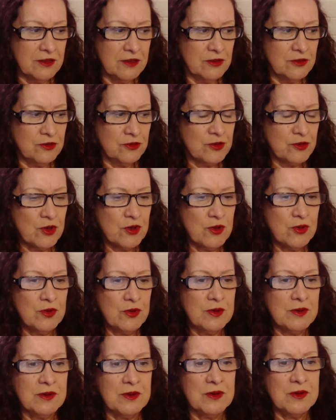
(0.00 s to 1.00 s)

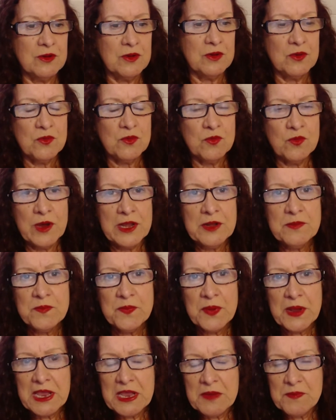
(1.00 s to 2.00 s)
So when
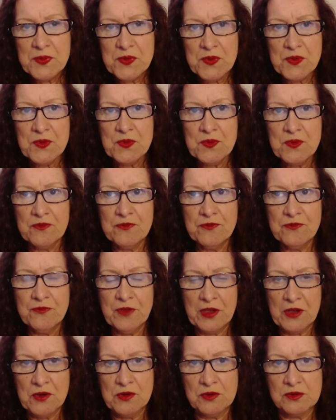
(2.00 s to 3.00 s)
people
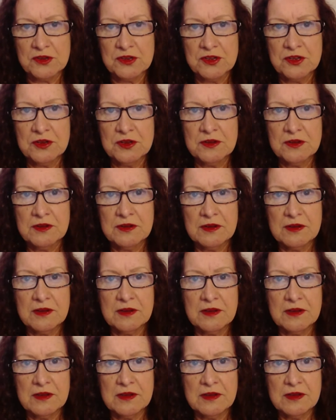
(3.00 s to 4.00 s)
felt
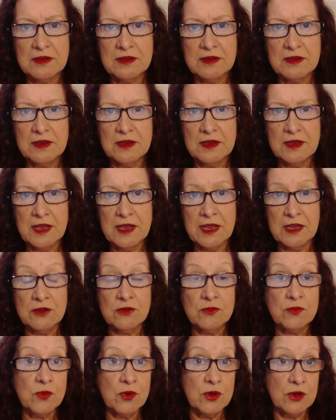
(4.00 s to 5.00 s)

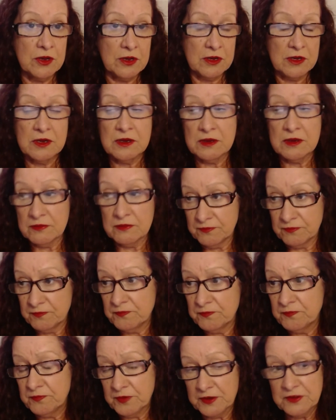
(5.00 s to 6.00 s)
and were
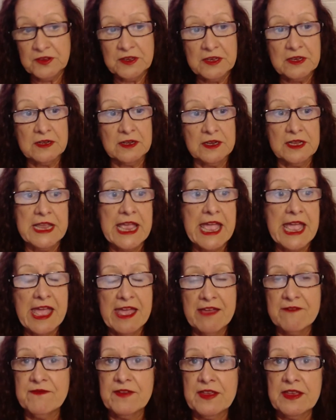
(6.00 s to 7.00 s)
physically
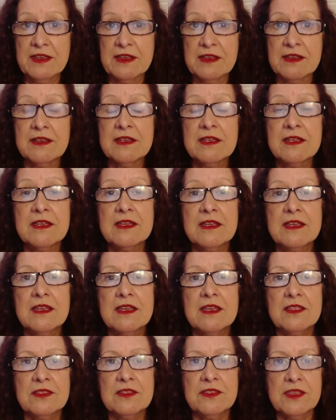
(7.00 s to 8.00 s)
having
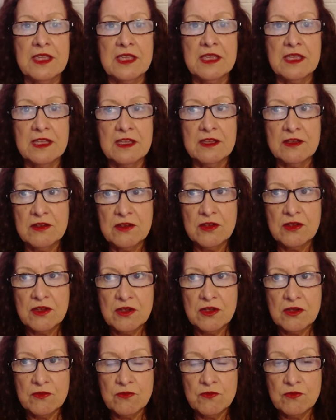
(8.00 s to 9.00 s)
their
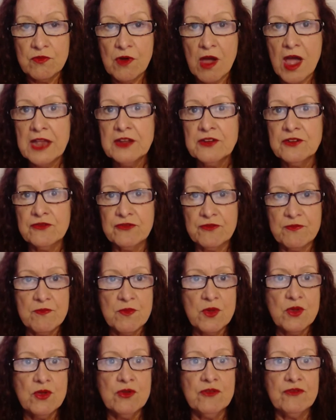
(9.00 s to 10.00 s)
right of
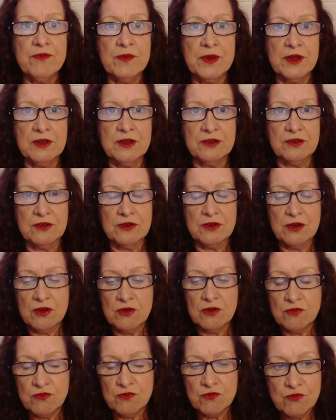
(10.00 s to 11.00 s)
movement,
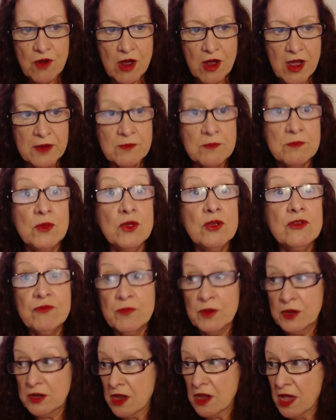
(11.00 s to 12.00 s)

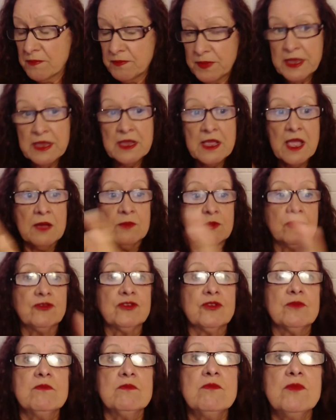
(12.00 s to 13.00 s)
like being able
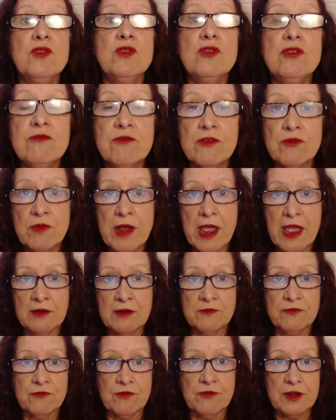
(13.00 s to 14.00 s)
to move
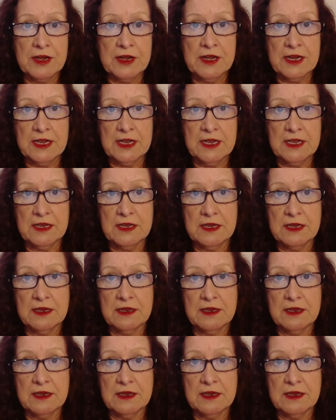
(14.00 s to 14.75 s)
around freely,